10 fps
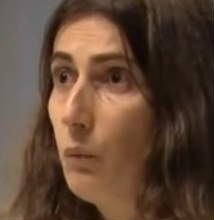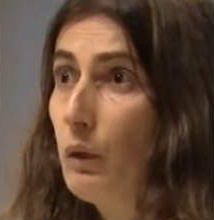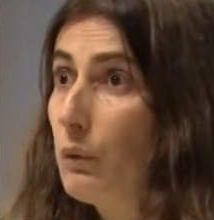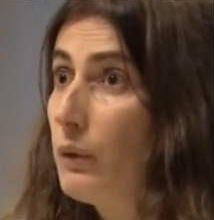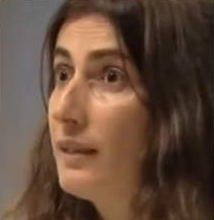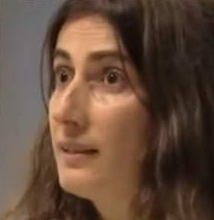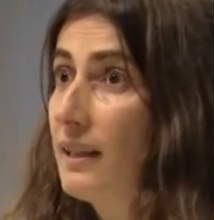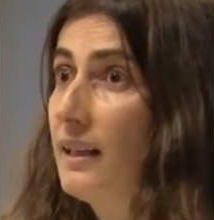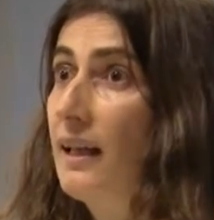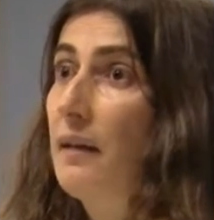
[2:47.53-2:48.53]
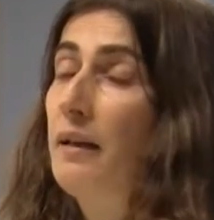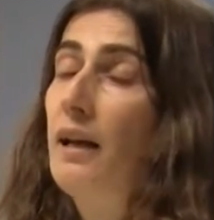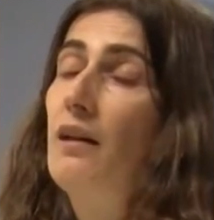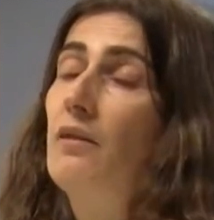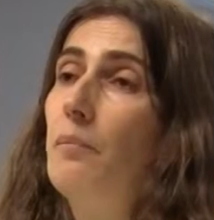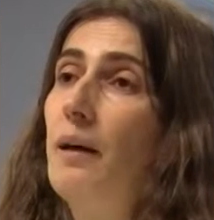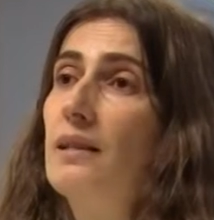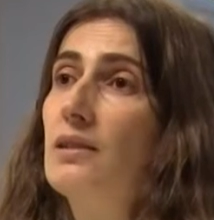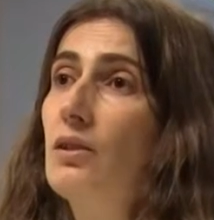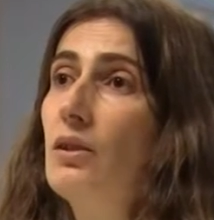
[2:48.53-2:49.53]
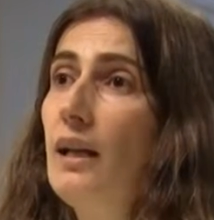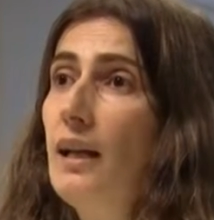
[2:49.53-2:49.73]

We couldn't see the chemical compaction